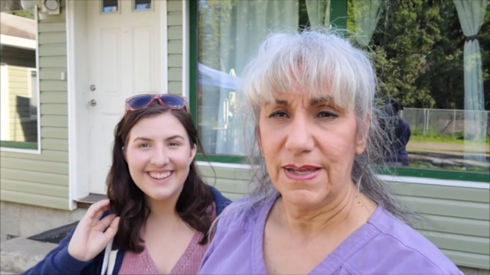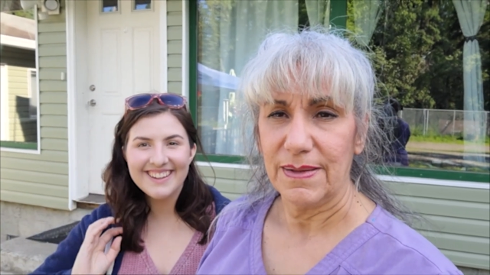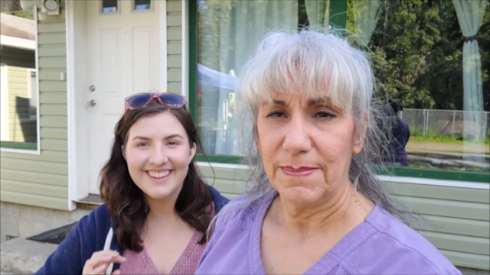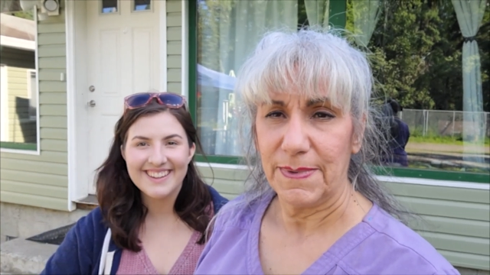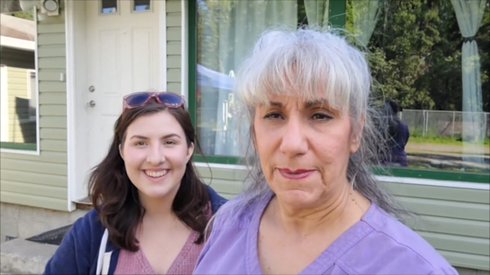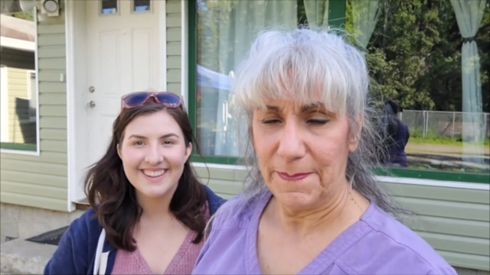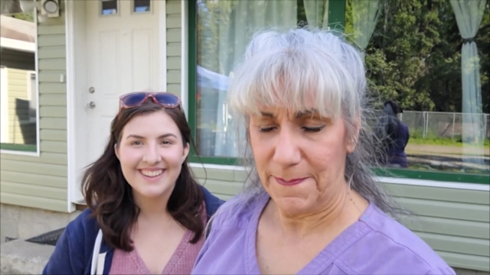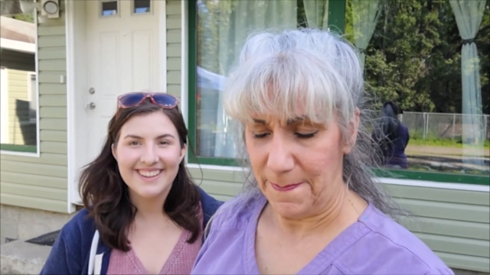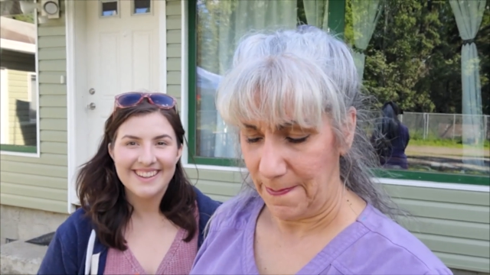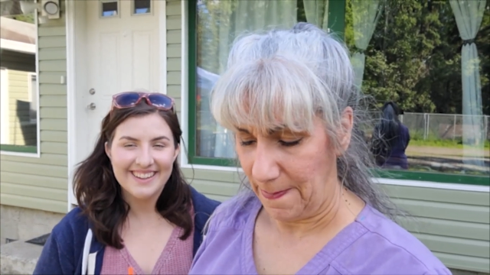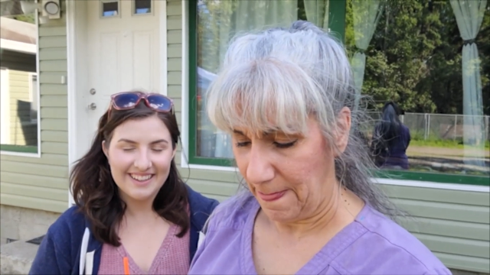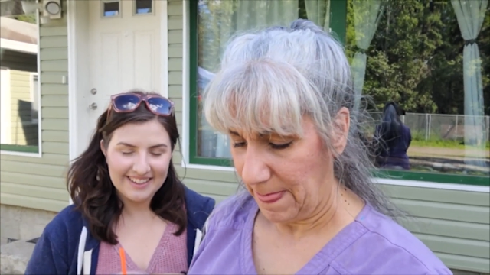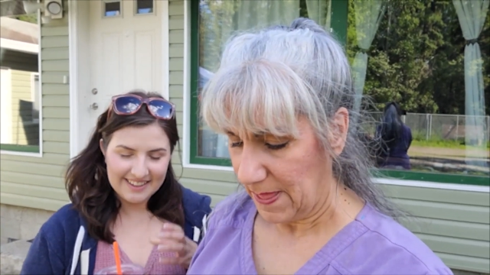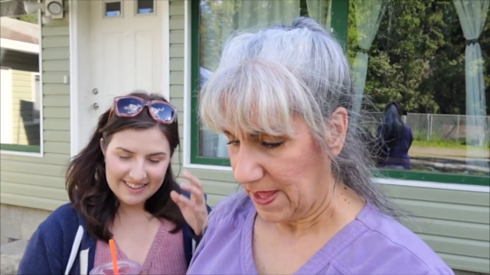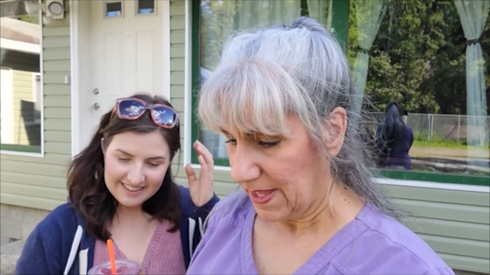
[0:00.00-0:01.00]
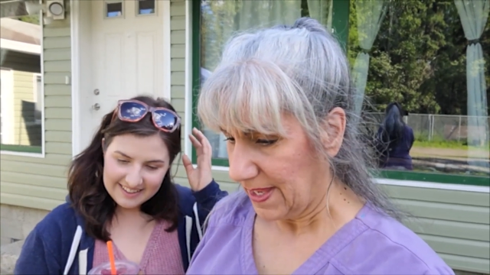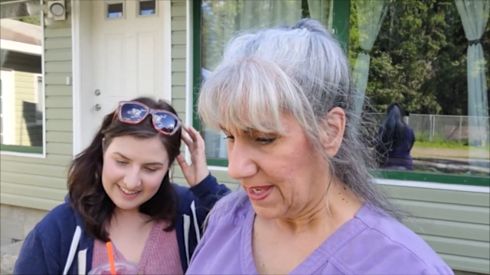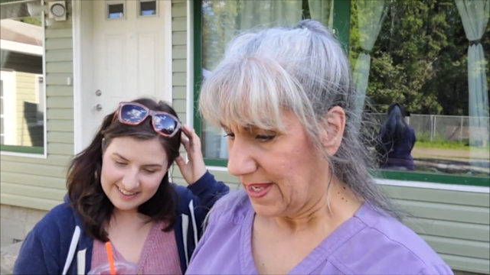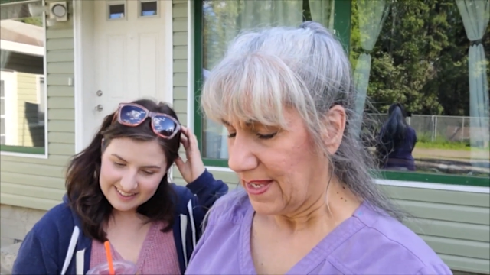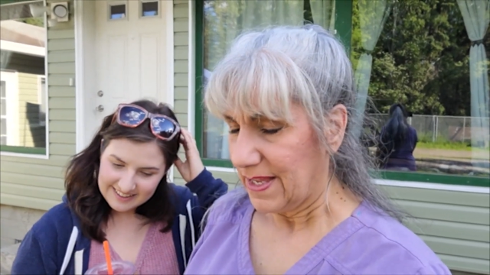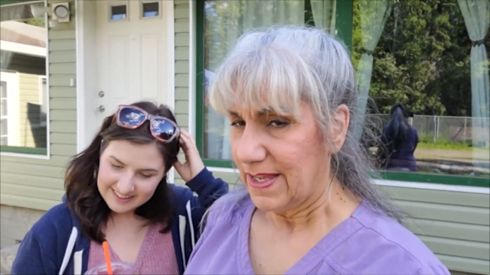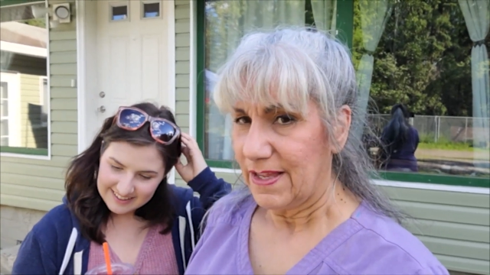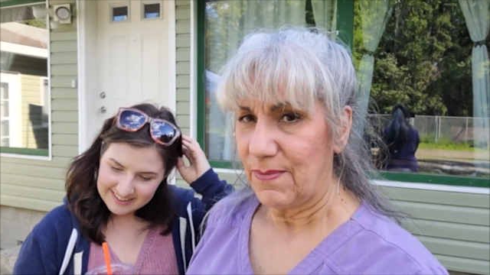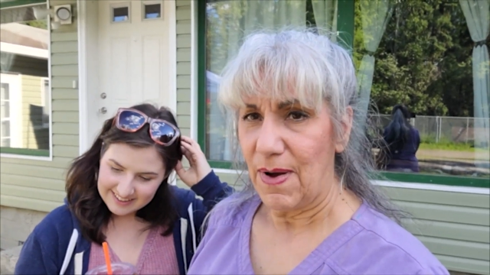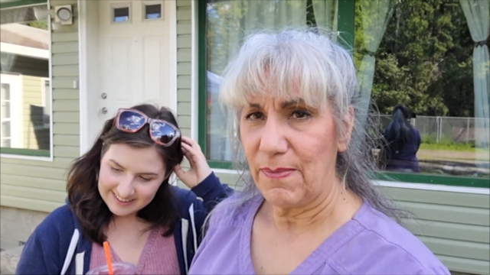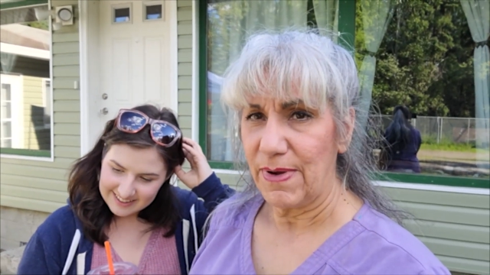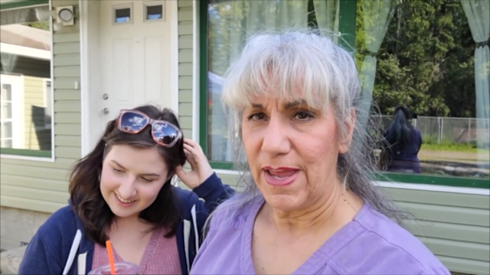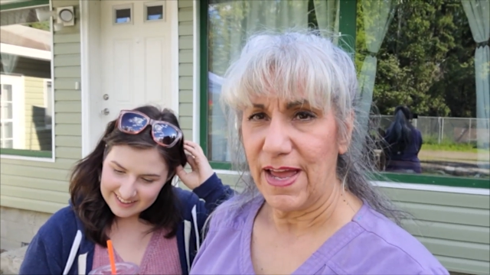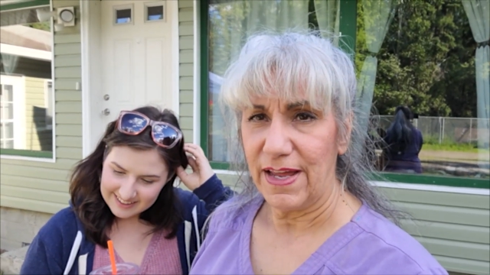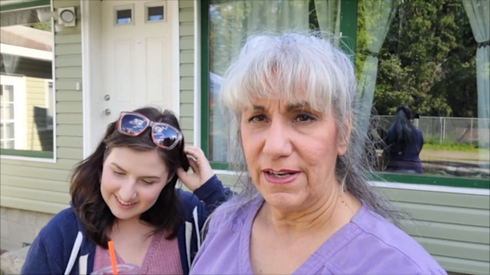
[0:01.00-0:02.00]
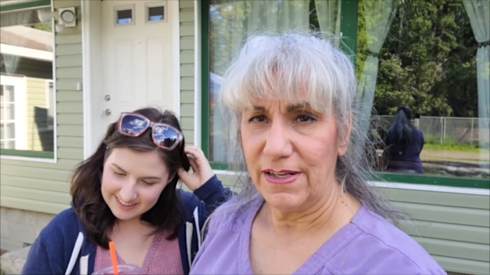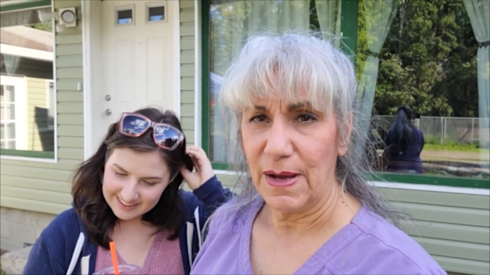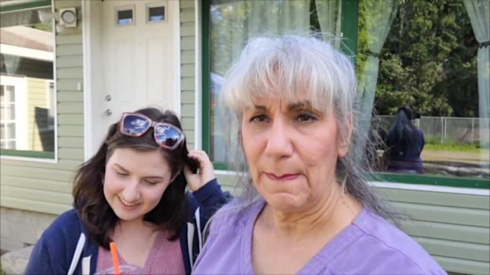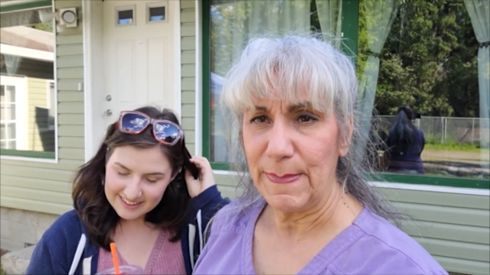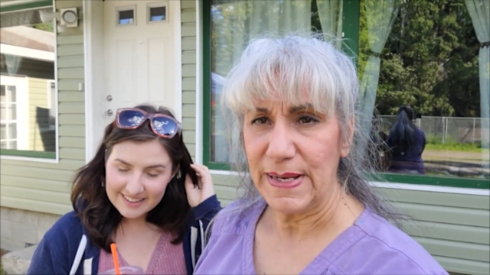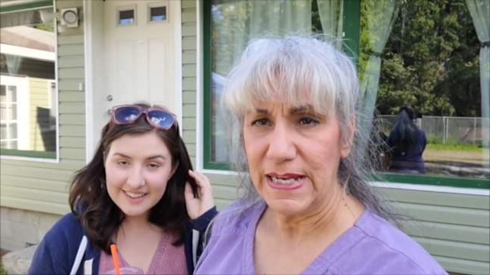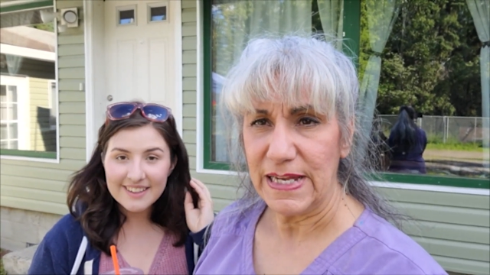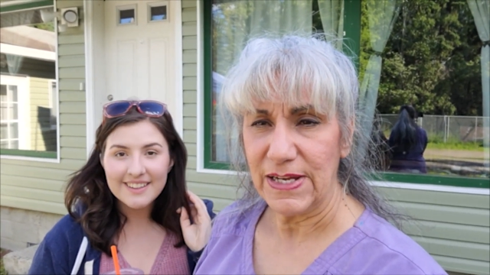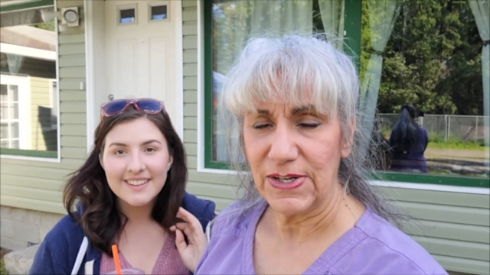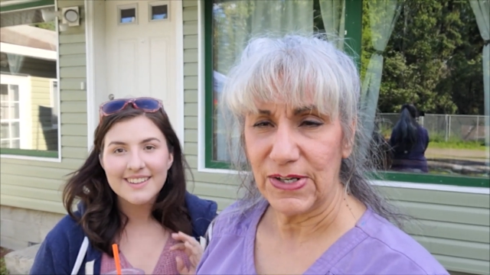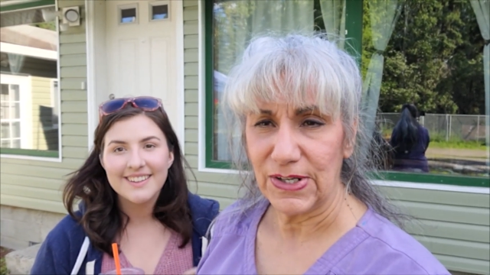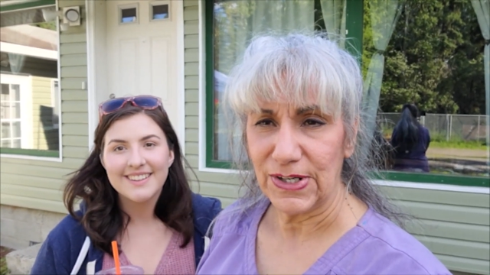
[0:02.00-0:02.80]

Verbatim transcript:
Speaker 1: Uh, while we had company here.